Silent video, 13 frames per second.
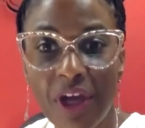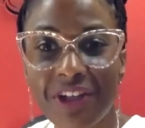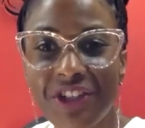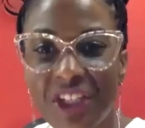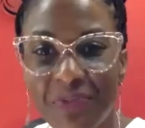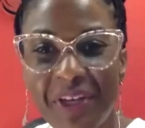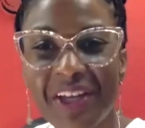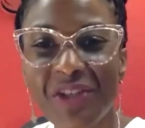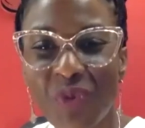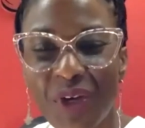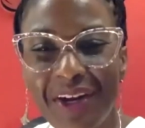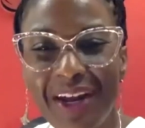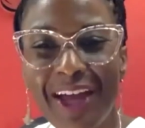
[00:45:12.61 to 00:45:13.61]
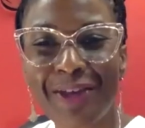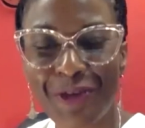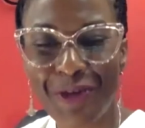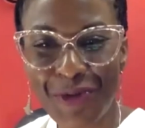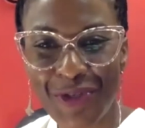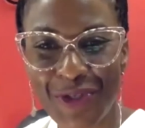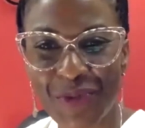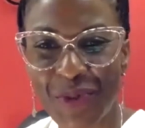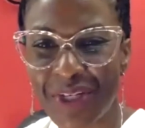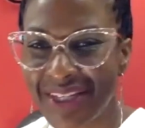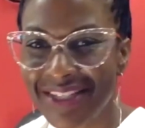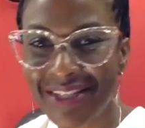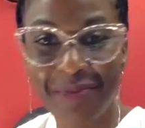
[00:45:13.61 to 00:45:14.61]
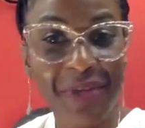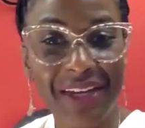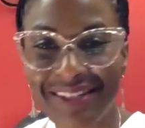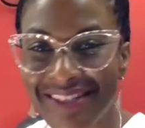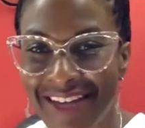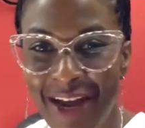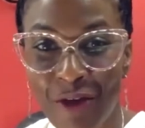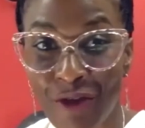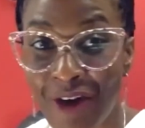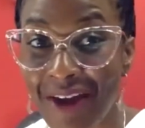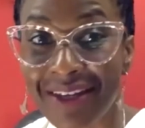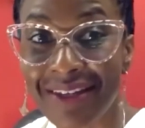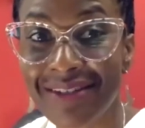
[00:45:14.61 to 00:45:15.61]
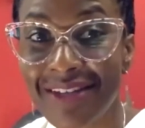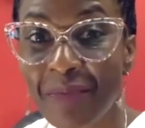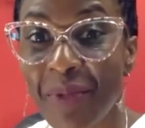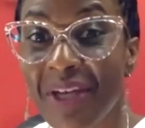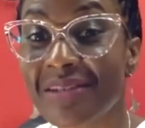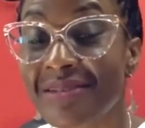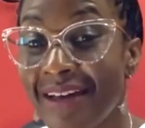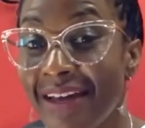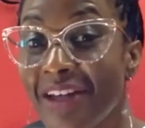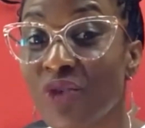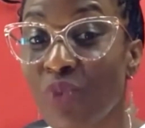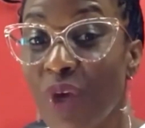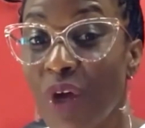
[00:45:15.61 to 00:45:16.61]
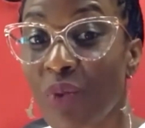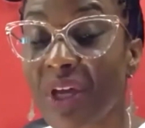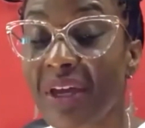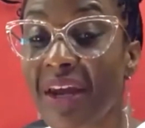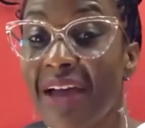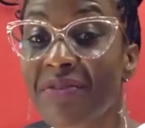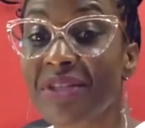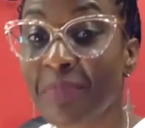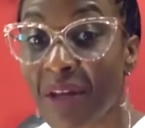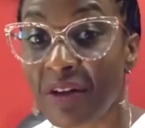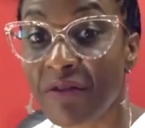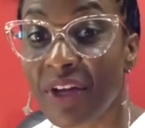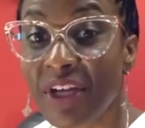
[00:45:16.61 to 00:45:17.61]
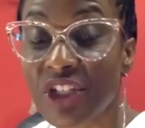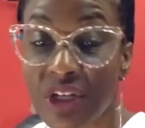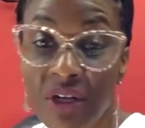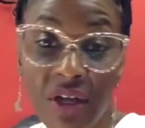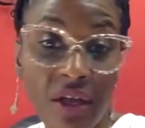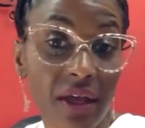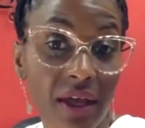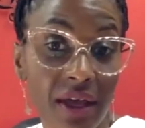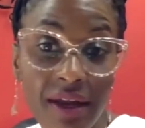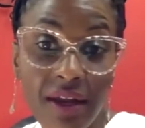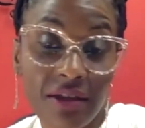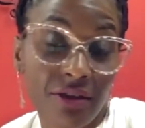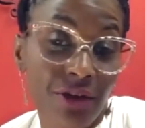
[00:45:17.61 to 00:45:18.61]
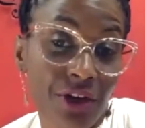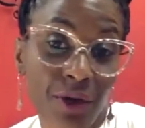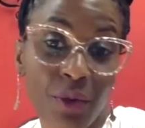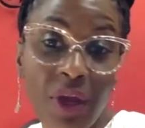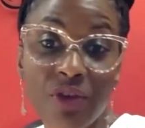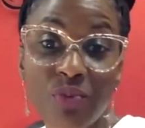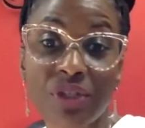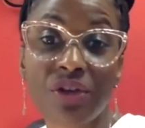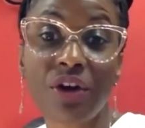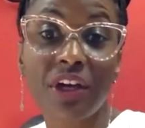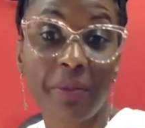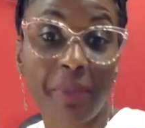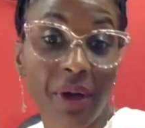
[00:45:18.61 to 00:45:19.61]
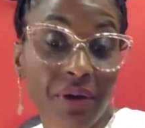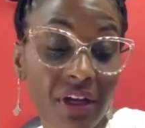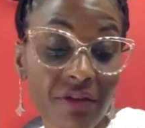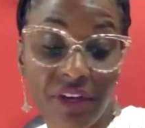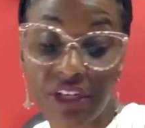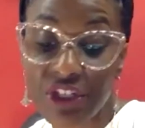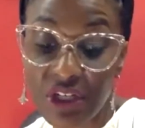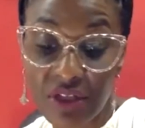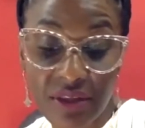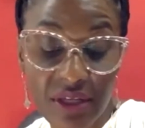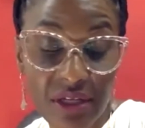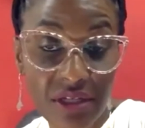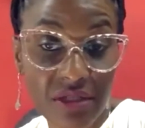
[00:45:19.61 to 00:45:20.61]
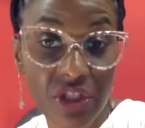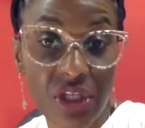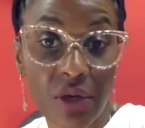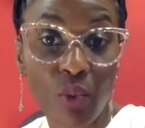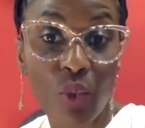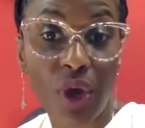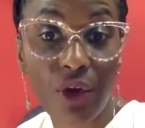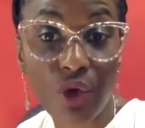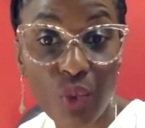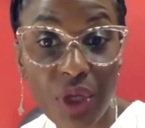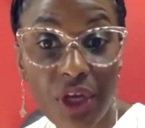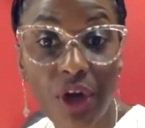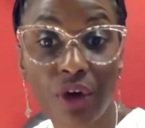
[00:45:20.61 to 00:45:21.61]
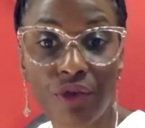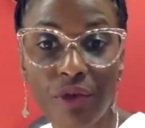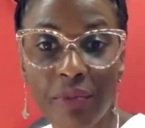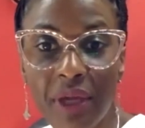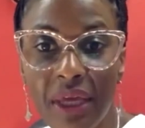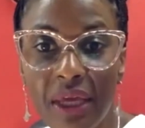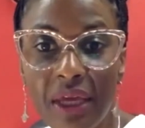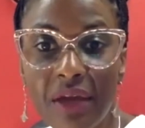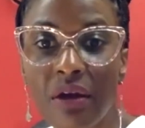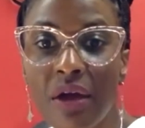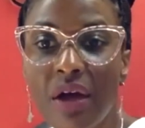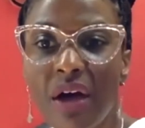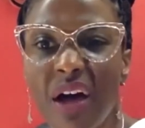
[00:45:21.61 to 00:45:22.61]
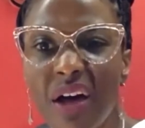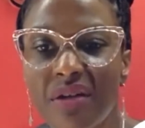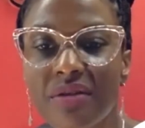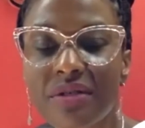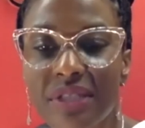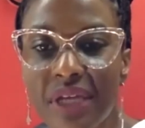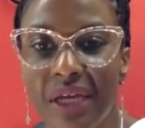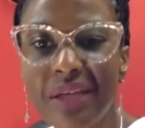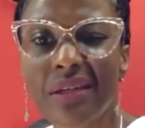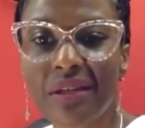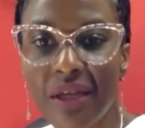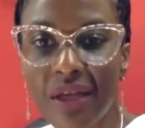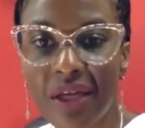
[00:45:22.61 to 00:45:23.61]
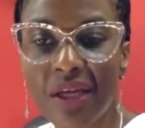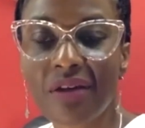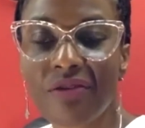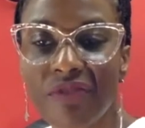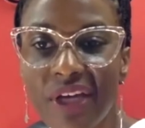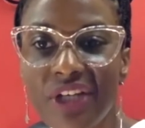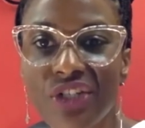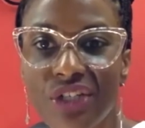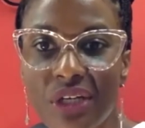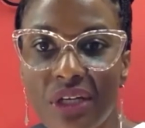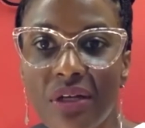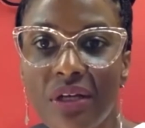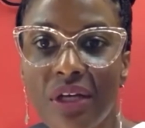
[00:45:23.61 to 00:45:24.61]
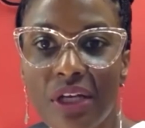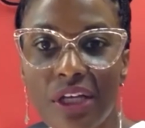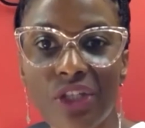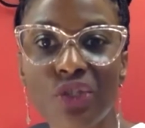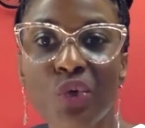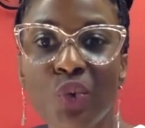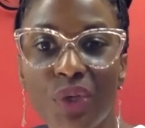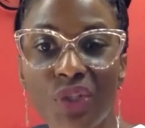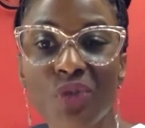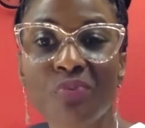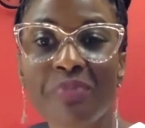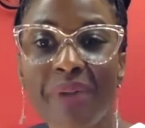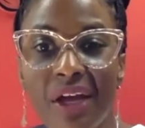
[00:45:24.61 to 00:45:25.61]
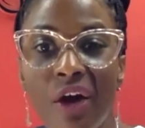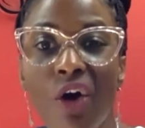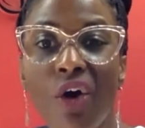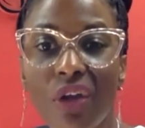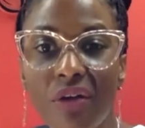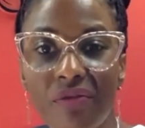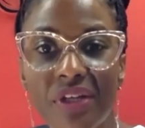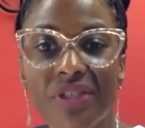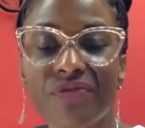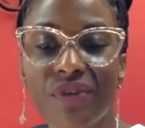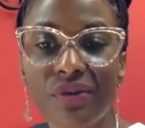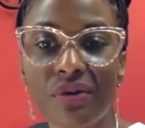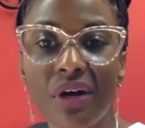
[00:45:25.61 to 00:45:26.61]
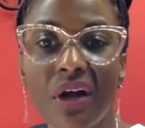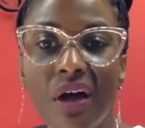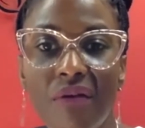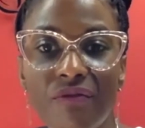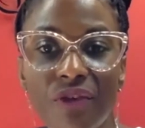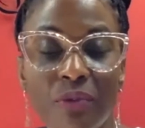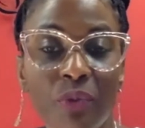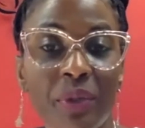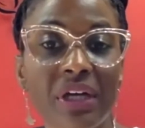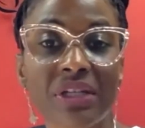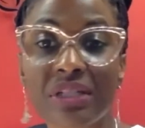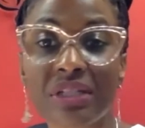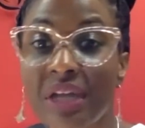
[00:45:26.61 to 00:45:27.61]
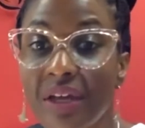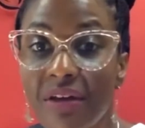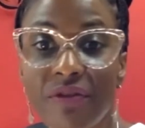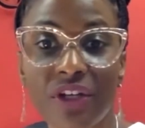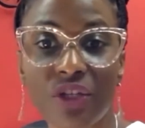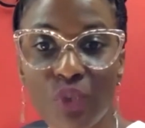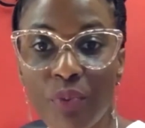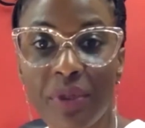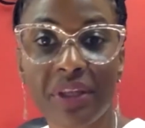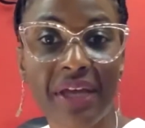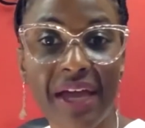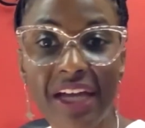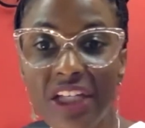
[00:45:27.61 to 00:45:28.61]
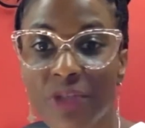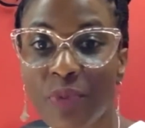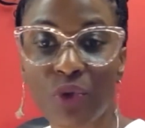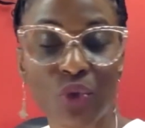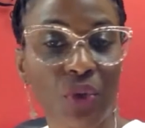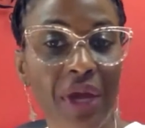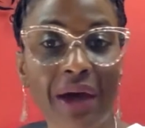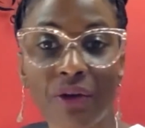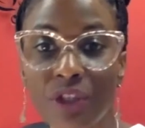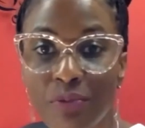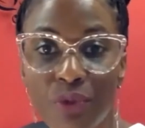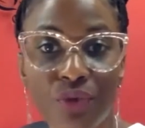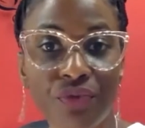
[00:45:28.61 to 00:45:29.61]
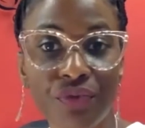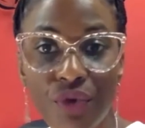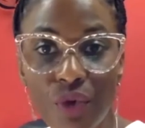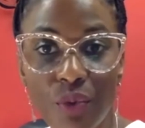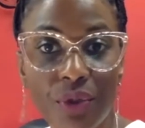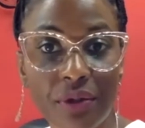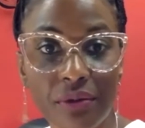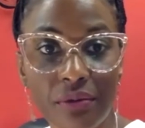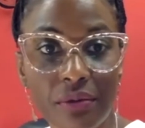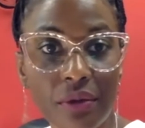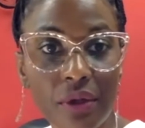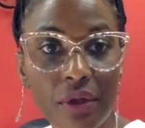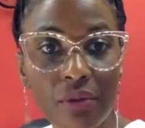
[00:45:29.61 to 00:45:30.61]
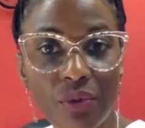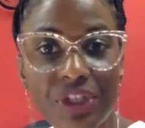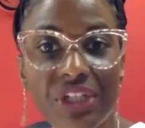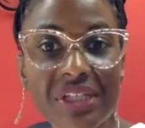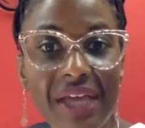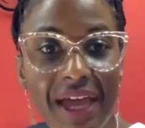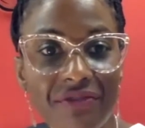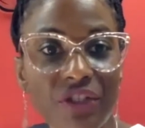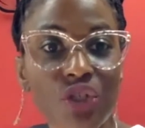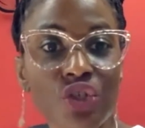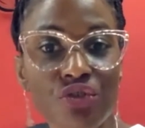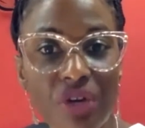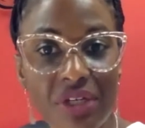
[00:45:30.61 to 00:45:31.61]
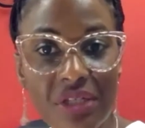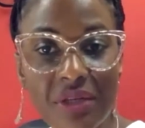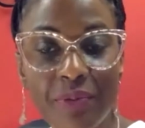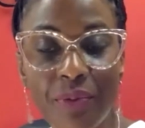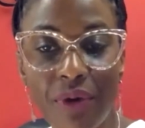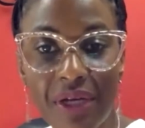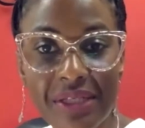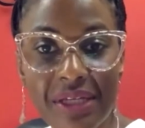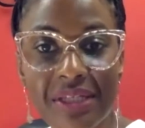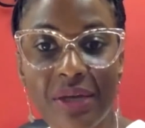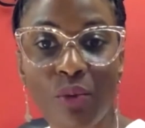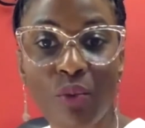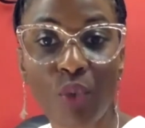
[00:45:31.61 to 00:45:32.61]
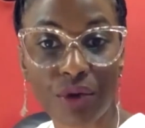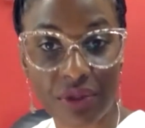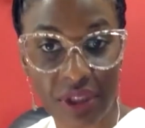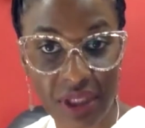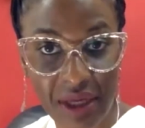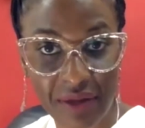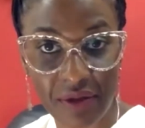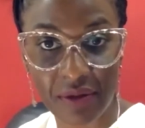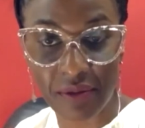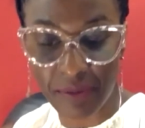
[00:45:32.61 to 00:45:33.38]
Just because we're not used to it doesn't mean it's not right, because that is where we can have some innovation. And, you know, as we're talking about innovation and things and saying, where do we go from here? Understanding that innovation is going to make all of us feel uncomfortable, because none of us will be the experts on how to move forward. Right. We just have to trust the process and work together.